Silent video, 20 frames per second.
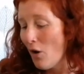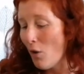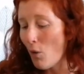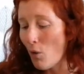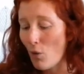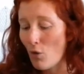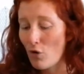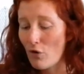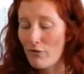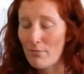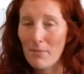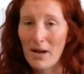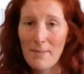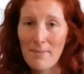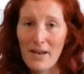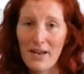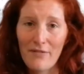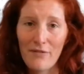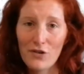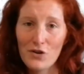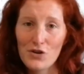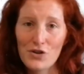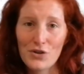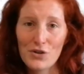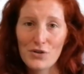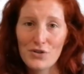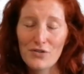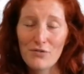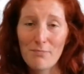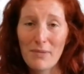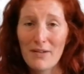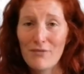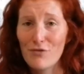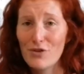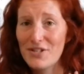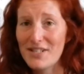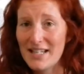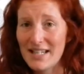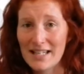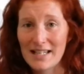All of my barefoot shoes have been
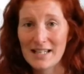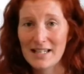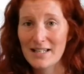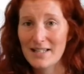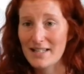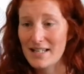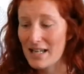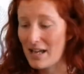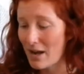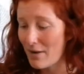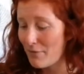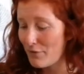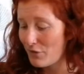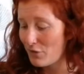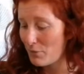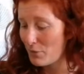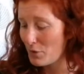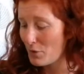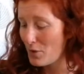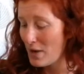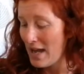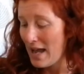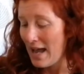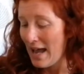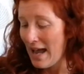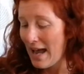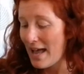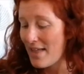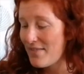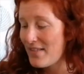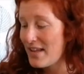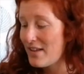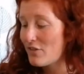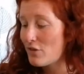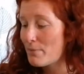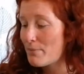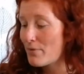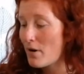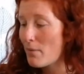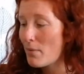ridiculously comfortable, and these
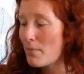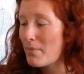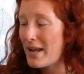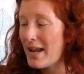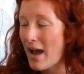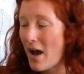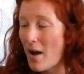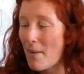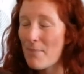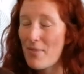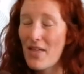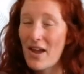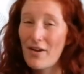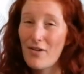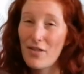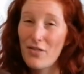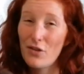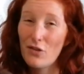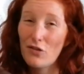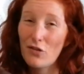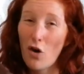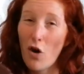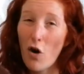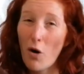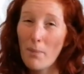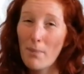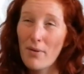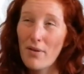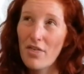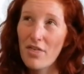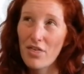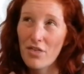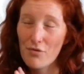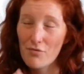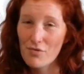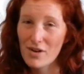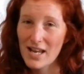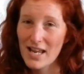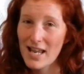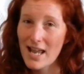are probably up there in the top
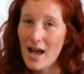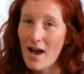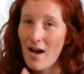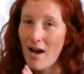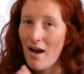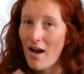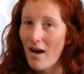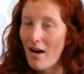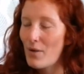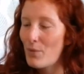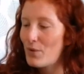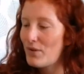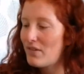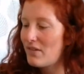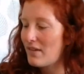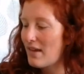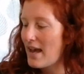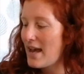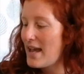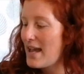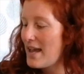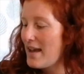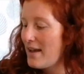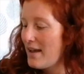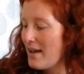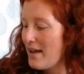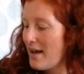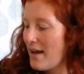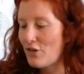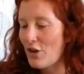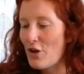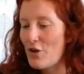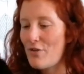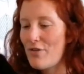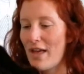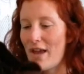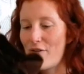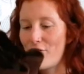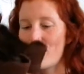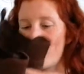3, I would say. So
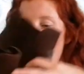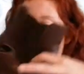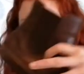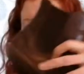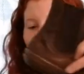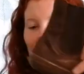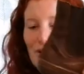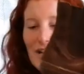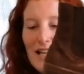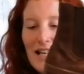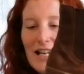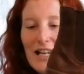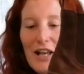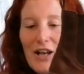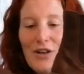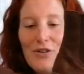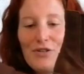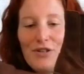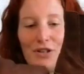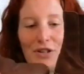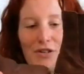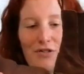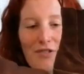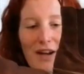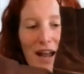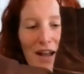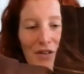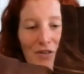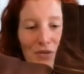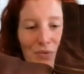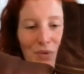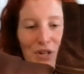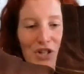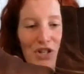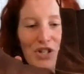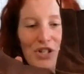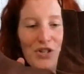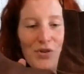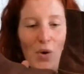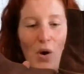they're really low to the ground,
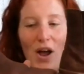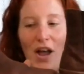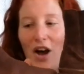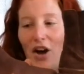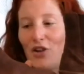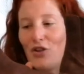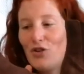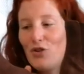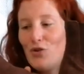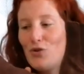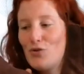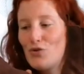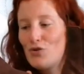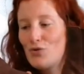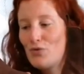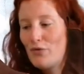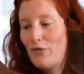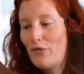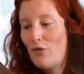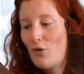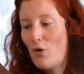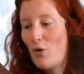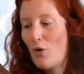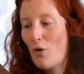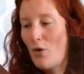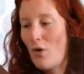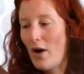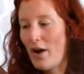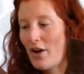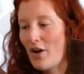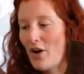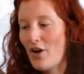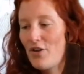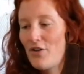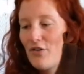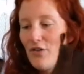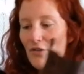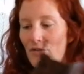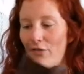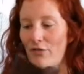which is quite unusual for a
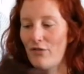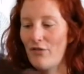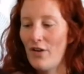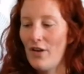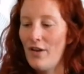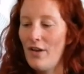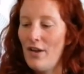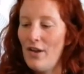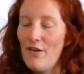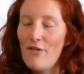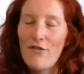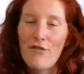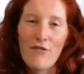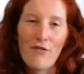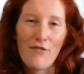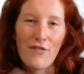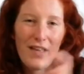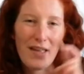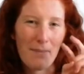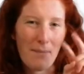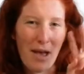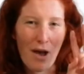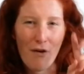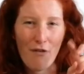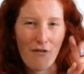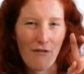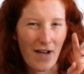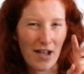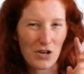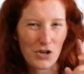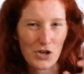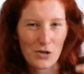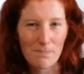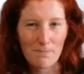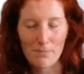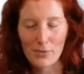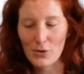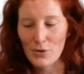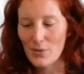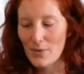kind of female
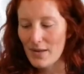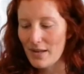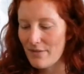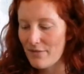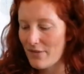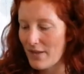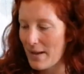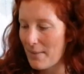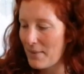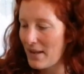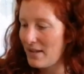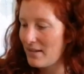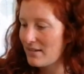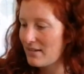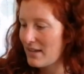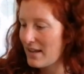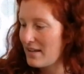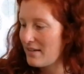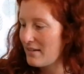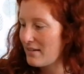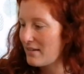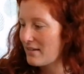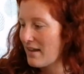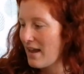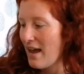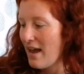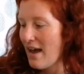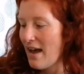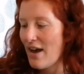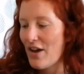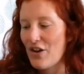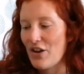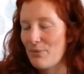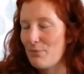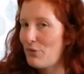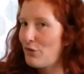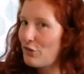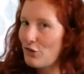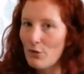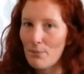fashion boot, if that makes sense, and I'm
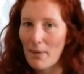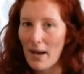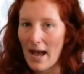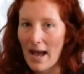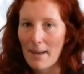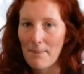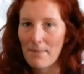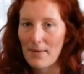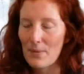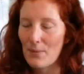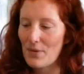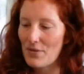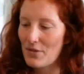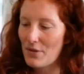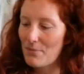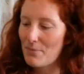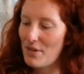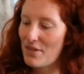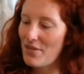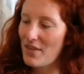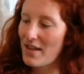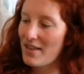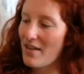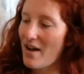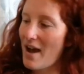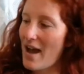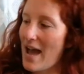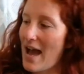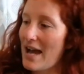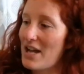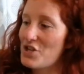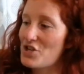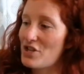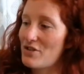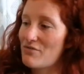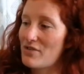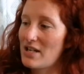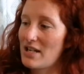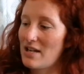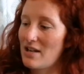super happy with them. The thing that I
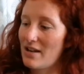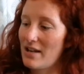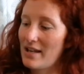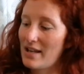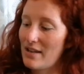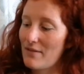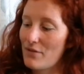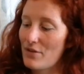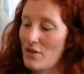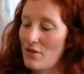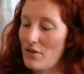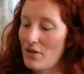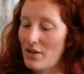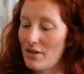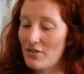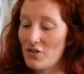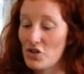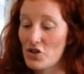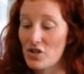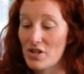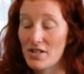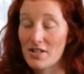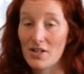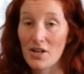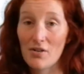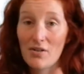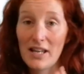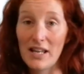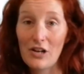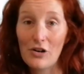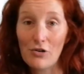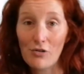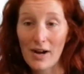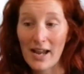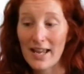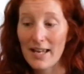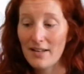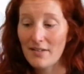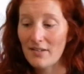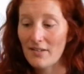actually really like, even though the condition is only
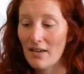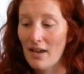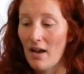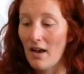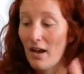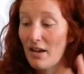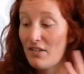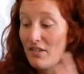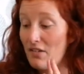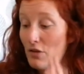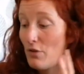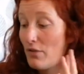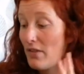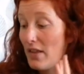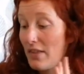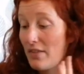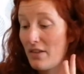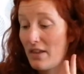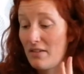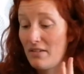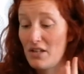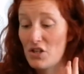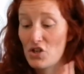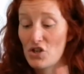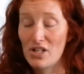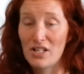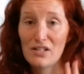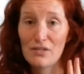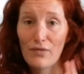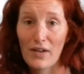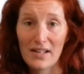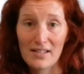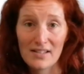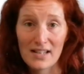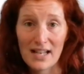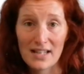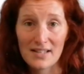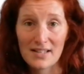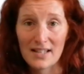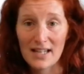great, I still think the condition is
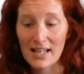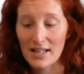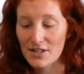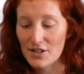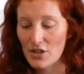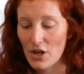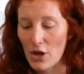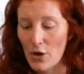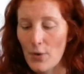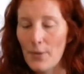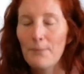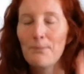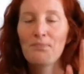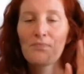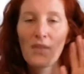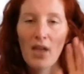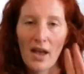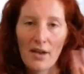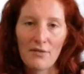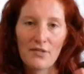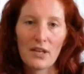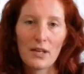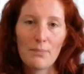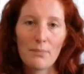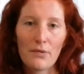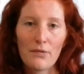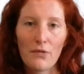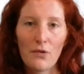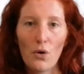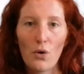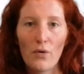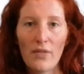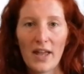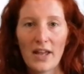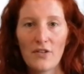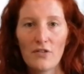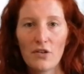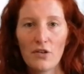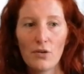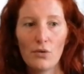fantastic. So I've said before,
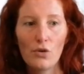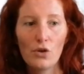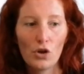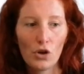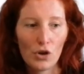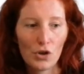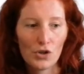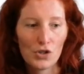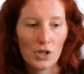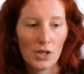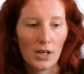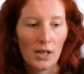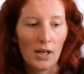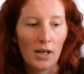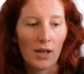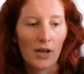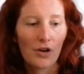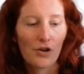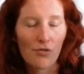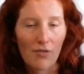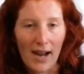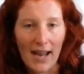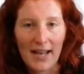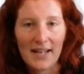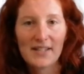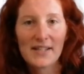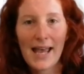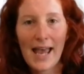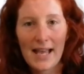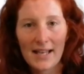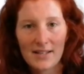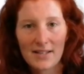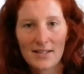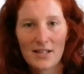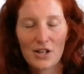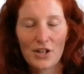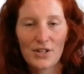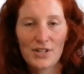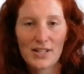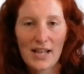they do good, great,
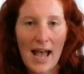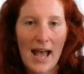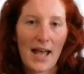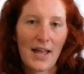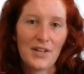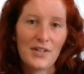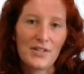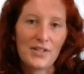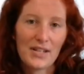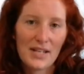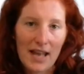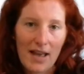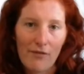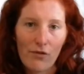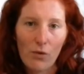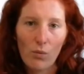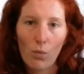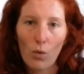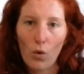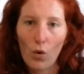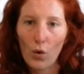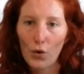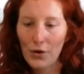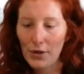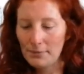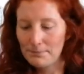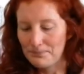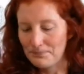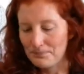excellent, and never worn.